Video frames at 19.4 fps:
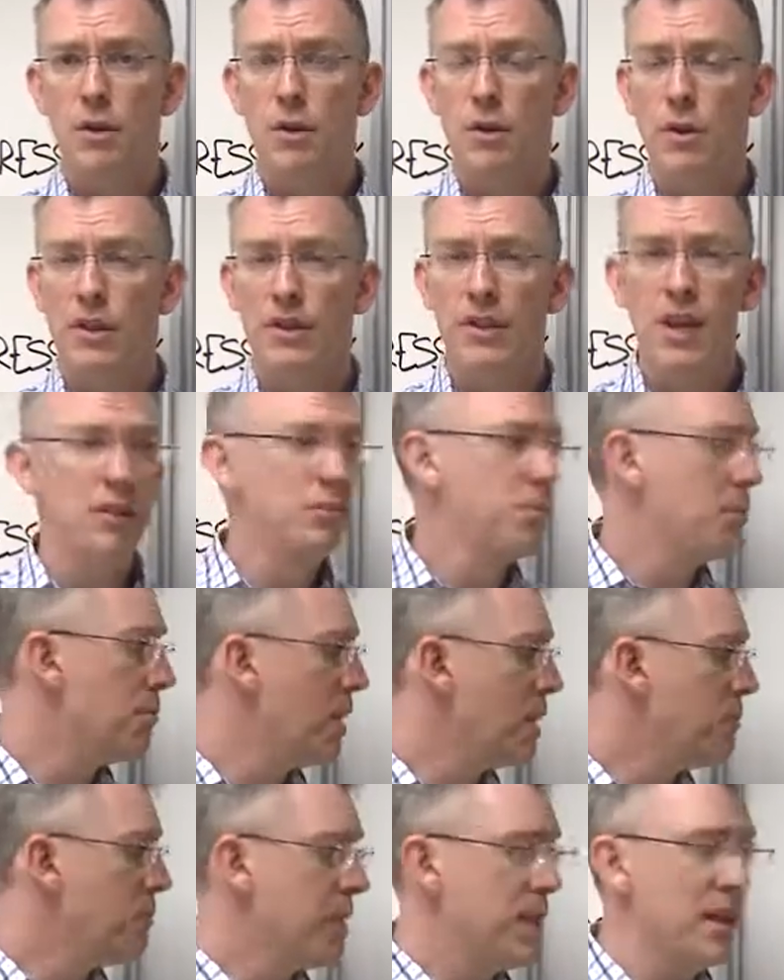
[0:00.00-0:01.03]
your assessment
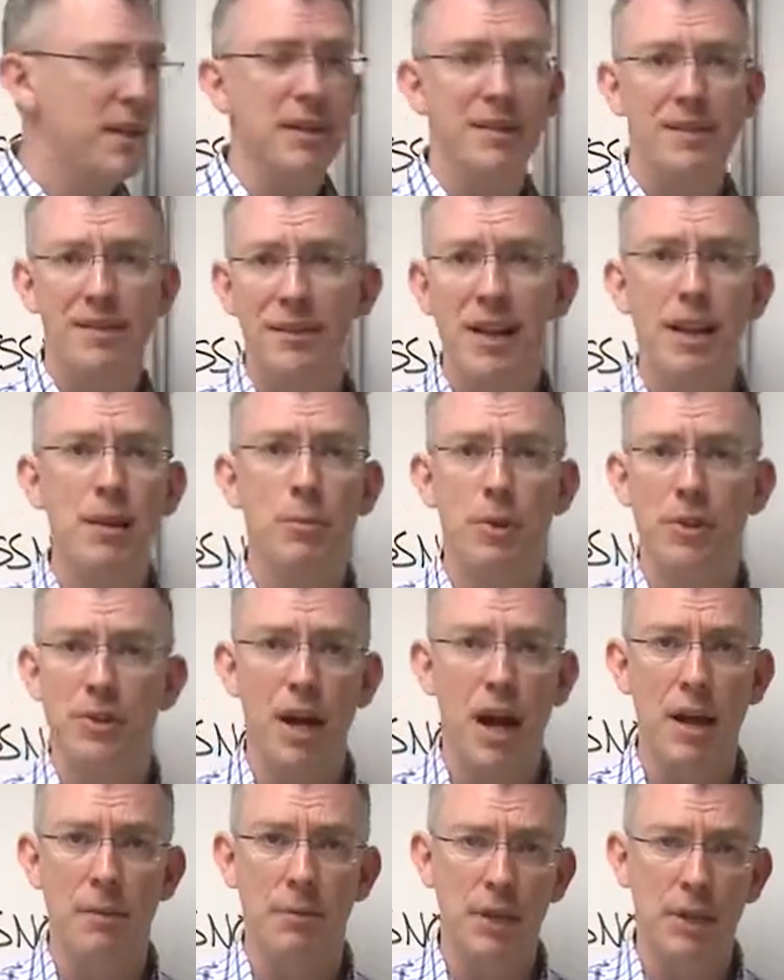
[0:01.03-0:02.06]
might be stable
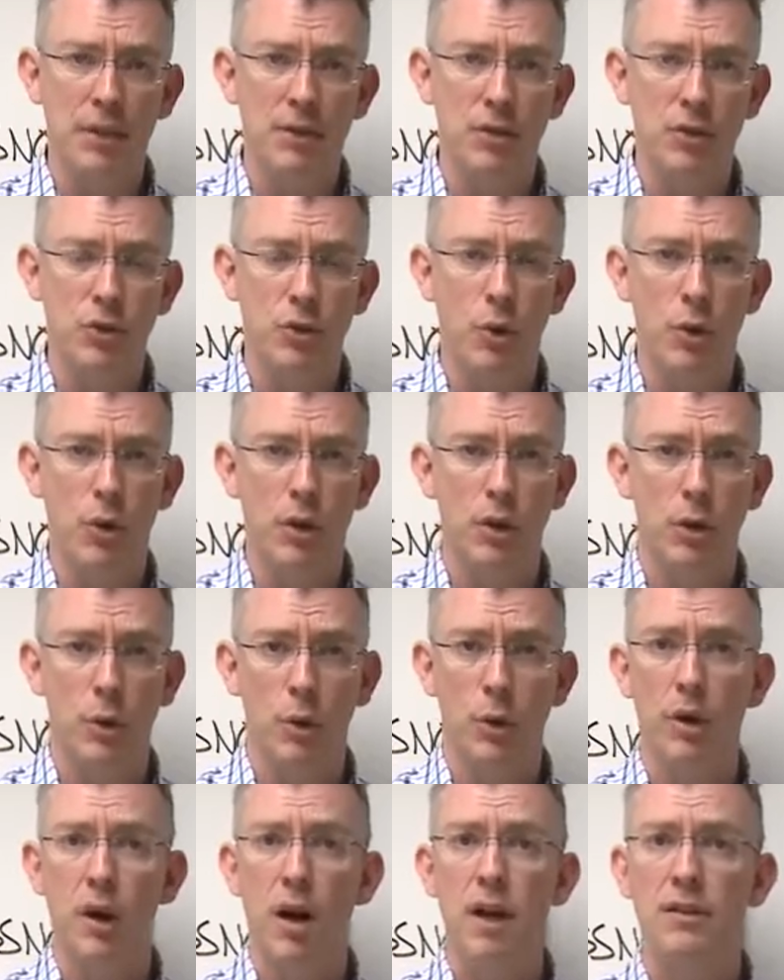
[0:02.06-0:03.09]
diabetes control,
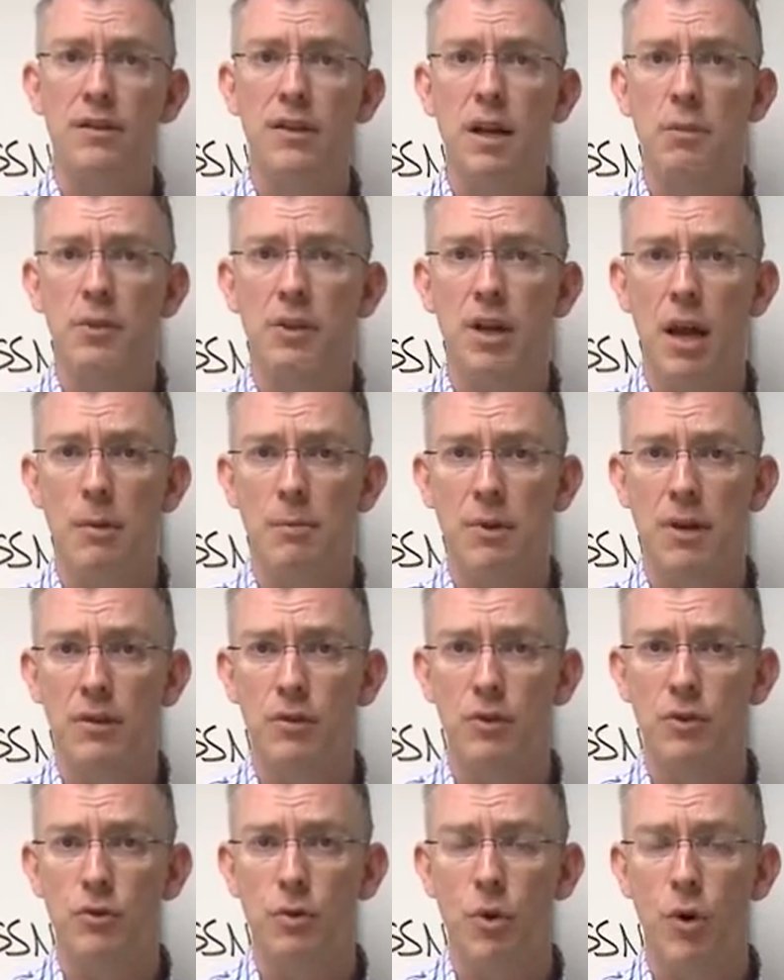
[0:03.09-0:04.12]
or unstable
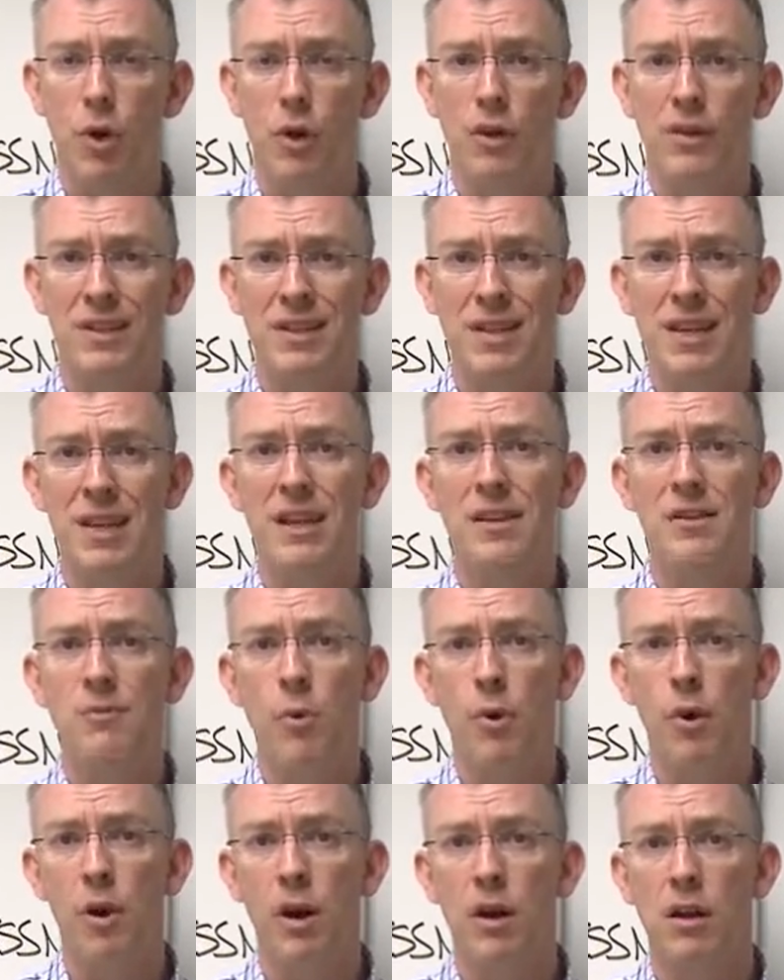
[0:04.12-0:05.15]
diabetes control needs
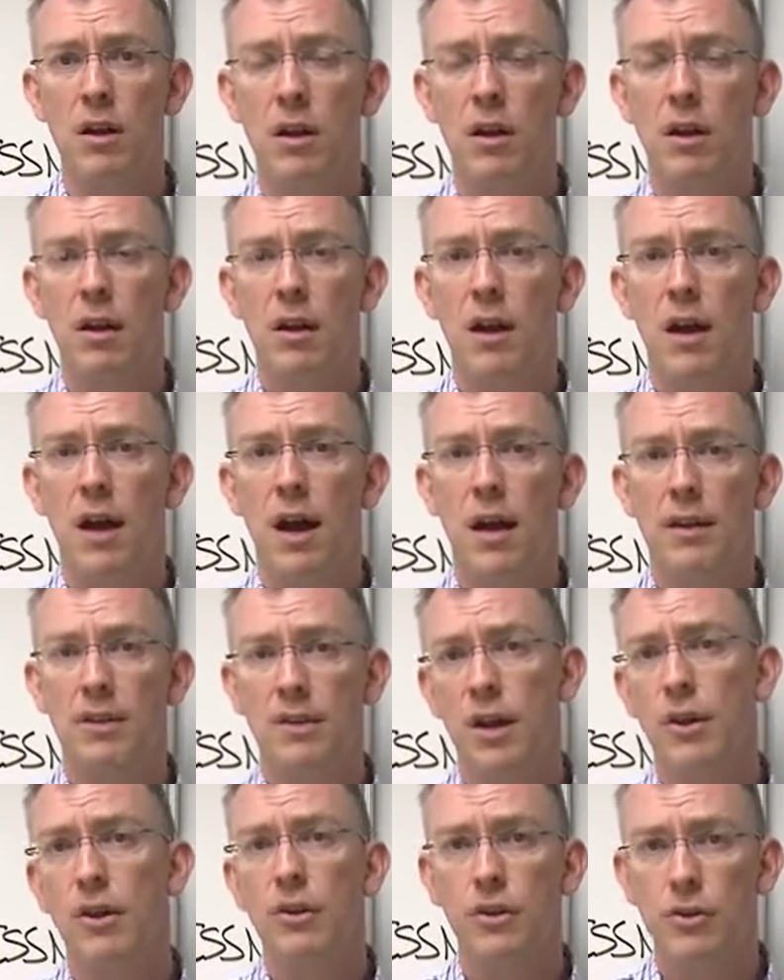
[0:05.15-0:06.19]
more
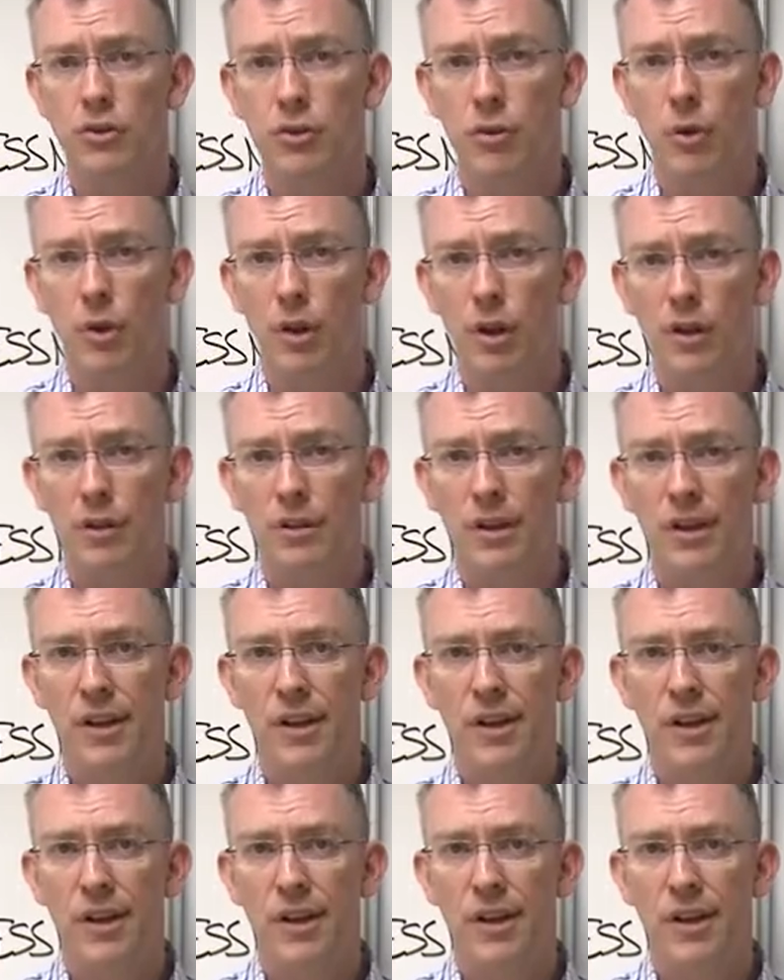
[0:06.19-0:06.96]
tighter control.